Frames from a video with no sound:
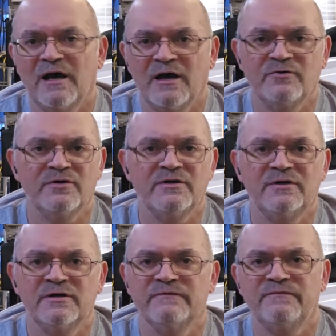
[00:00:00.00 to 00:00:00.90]

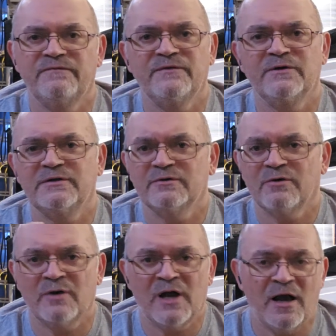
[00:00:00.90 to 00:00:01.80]
100 foot
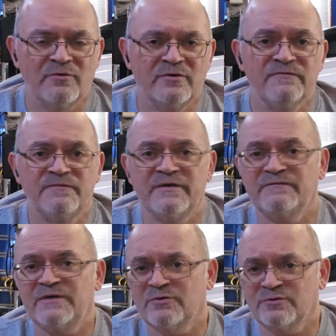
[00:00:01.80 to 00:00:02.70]
or
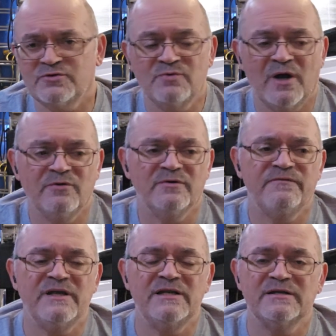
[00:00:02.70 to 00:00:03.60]
150 or
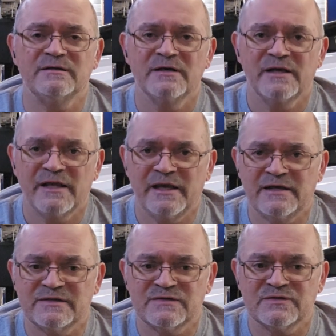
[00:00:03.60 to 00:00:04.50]
200 feet
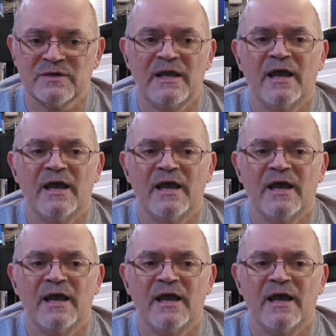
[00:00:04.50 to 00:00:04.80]
kits,